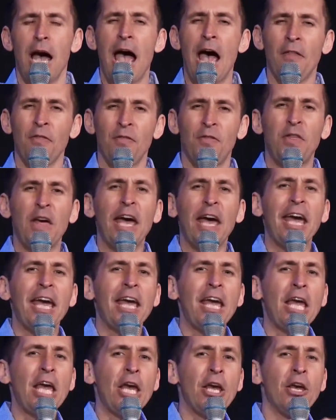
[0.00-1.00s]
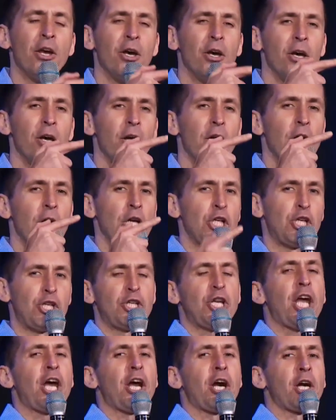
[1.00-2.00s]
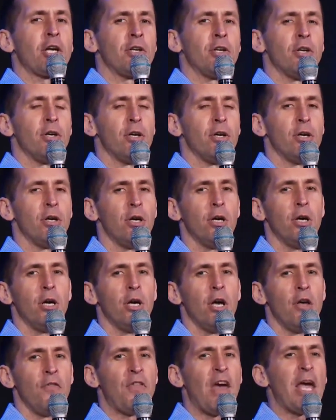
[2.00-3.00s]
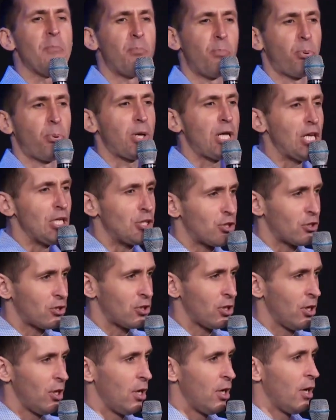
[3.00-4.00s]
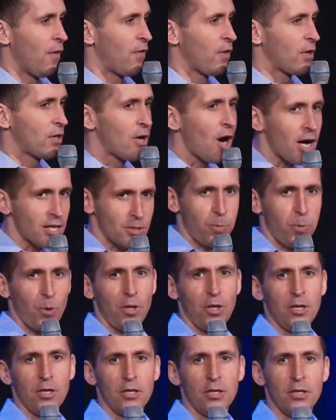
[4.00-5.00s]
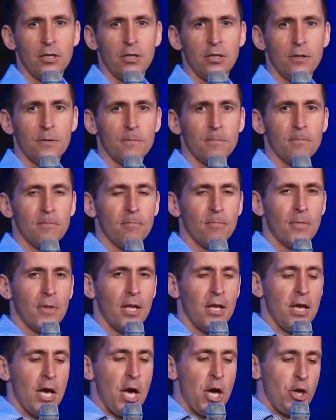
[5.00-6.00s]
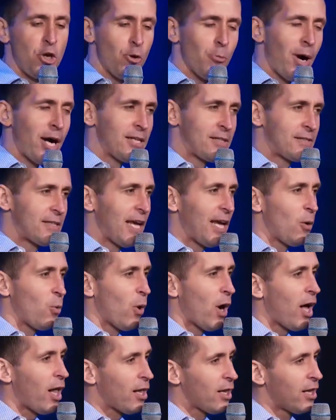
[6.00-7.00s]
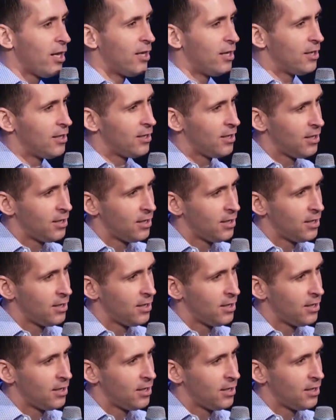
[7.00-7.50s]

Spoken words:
And they shared, they preached the gospel. You might say, "Well,